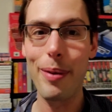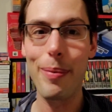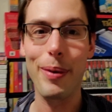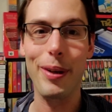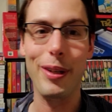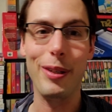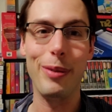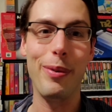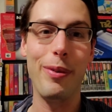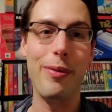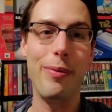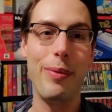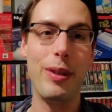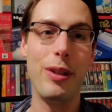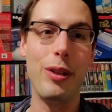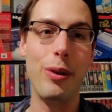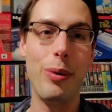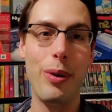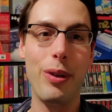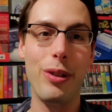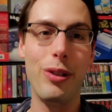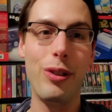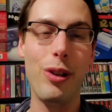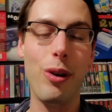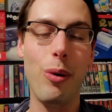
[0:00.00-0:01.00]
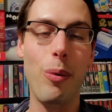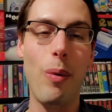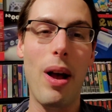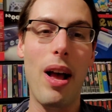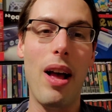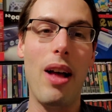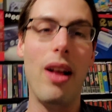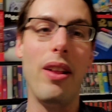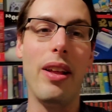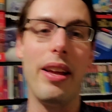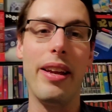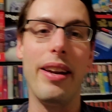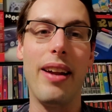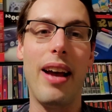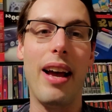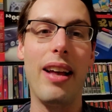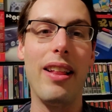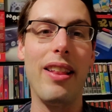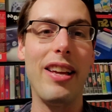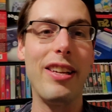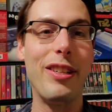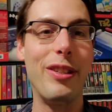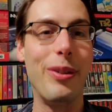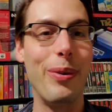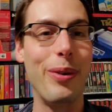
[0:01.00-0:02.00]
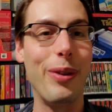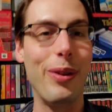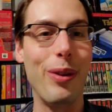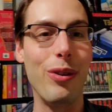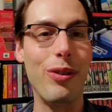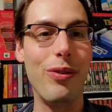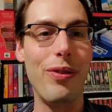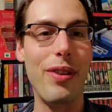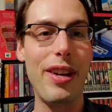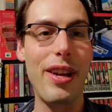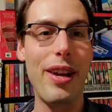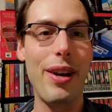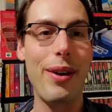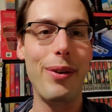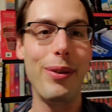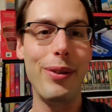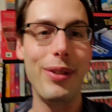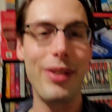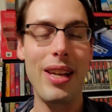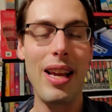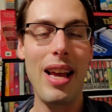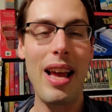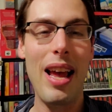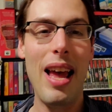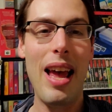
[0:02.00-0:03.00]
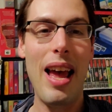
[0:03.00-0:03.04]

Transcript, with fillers: because we've been doing so well and I like doing those videos.